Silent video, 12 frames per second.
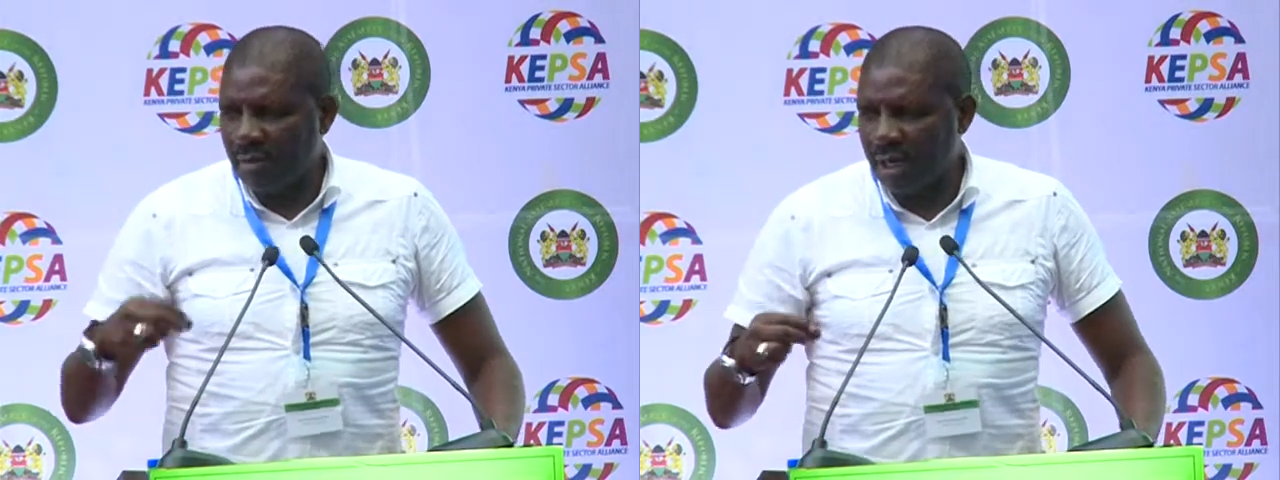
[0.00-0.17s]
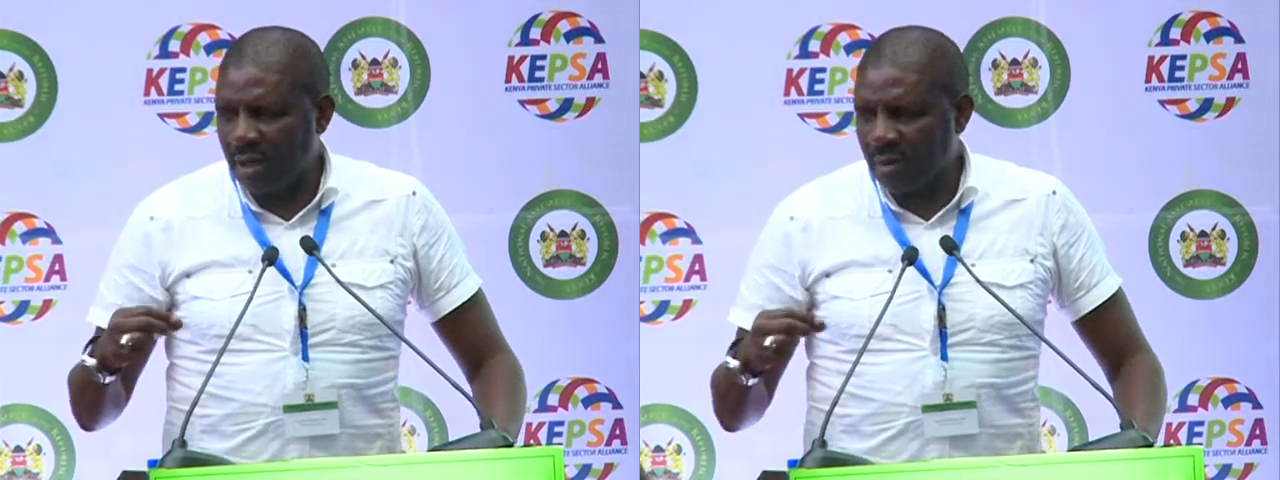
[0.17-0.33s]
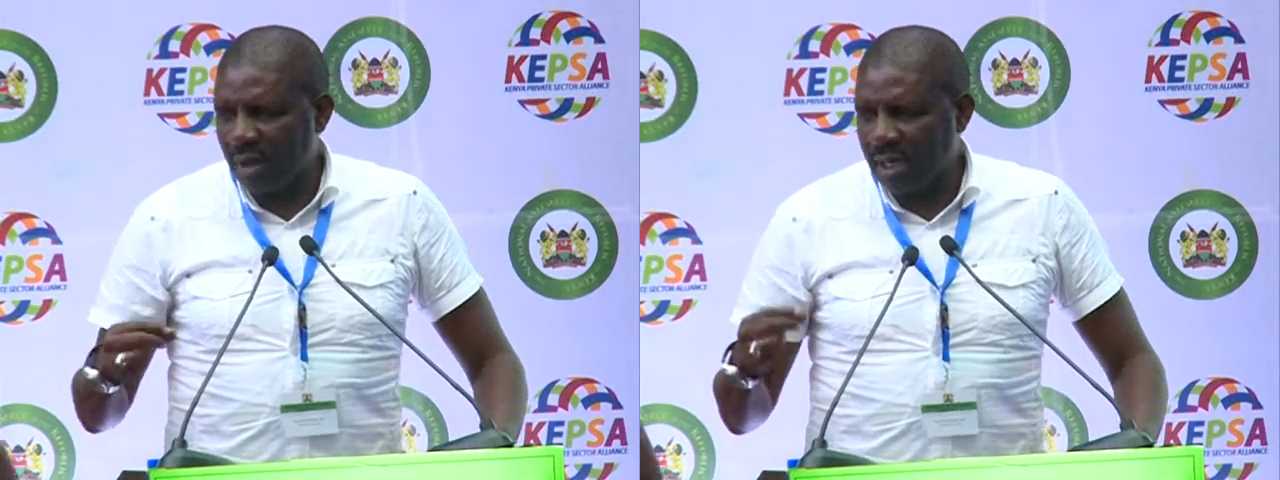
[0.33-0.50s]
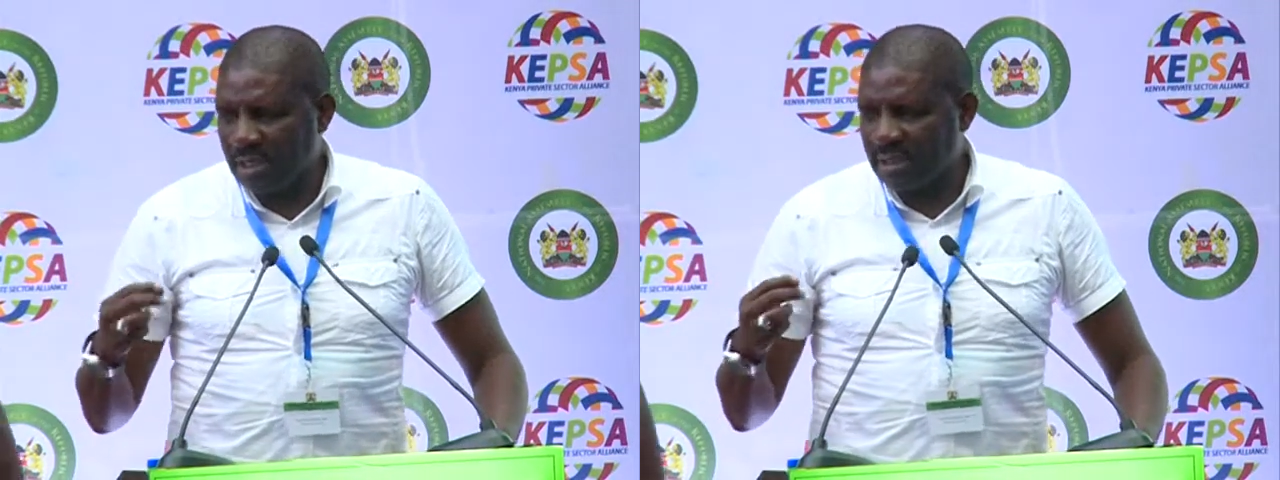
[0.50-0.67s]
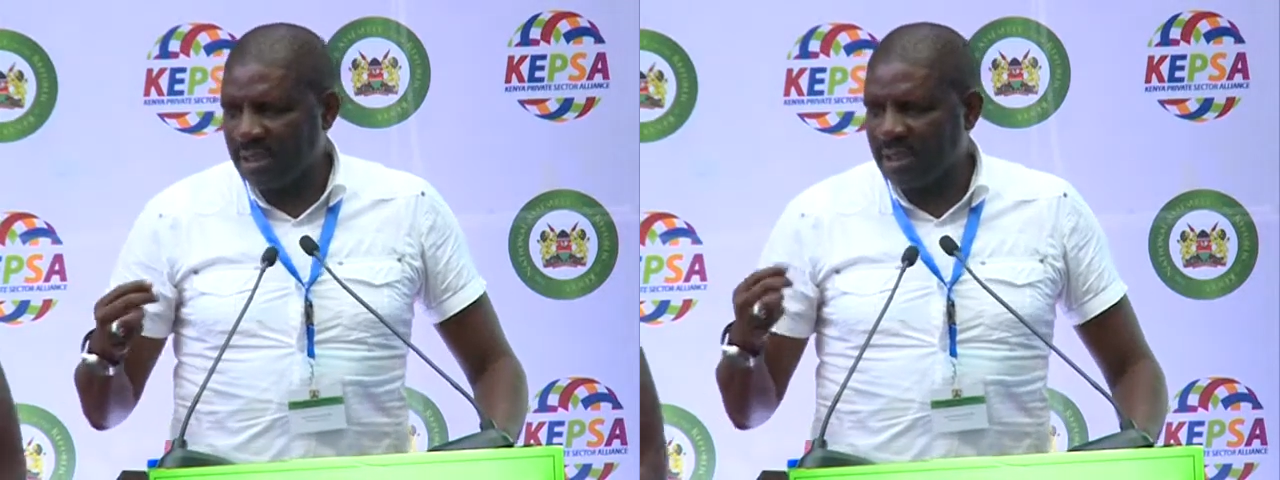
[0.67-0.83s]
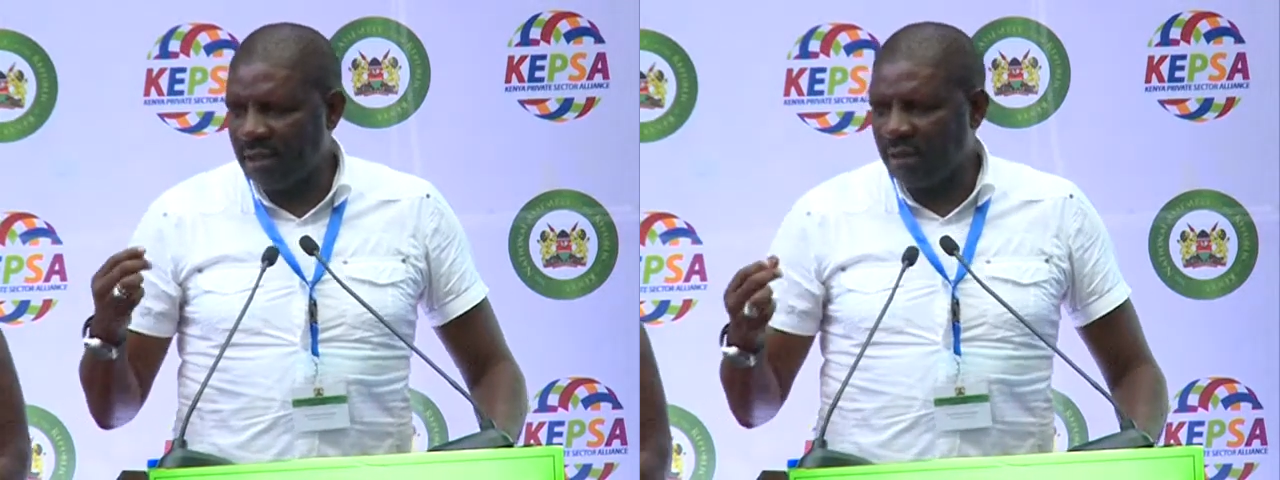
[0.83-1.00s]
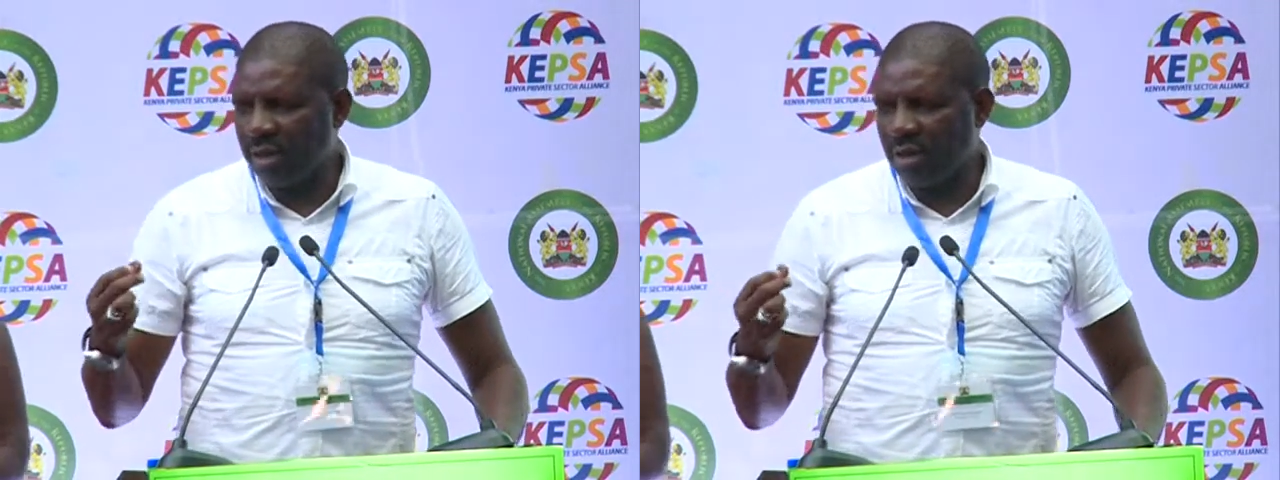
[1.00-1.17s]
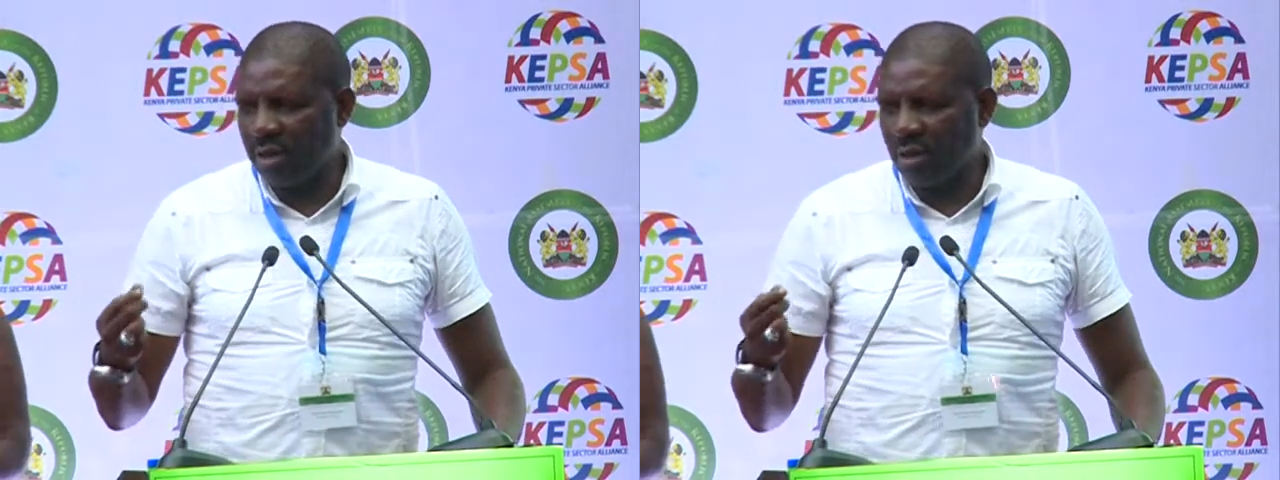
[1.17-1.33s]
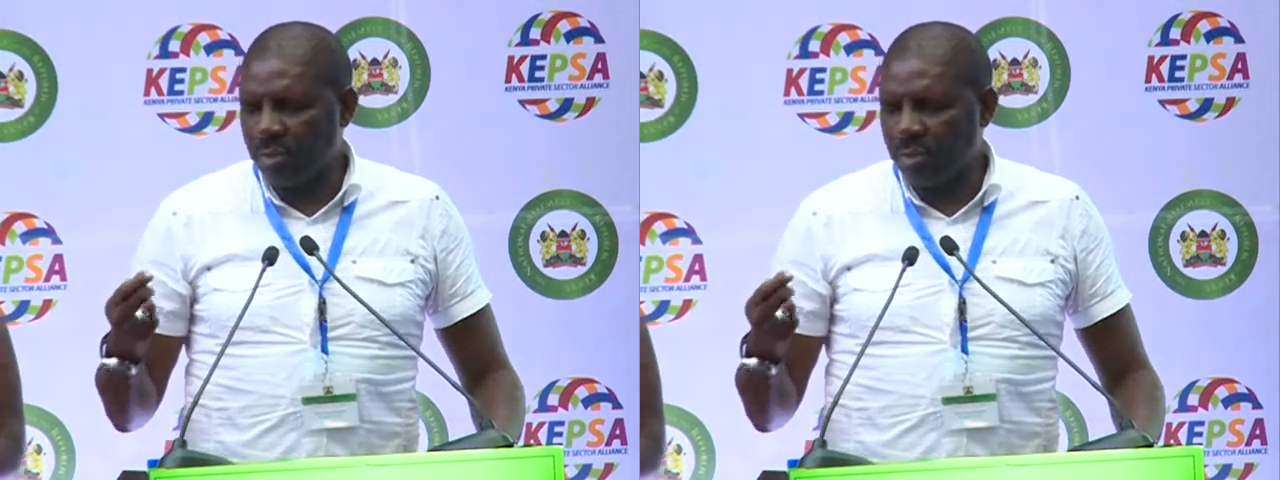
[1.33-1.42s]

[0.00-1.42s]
the law has given you an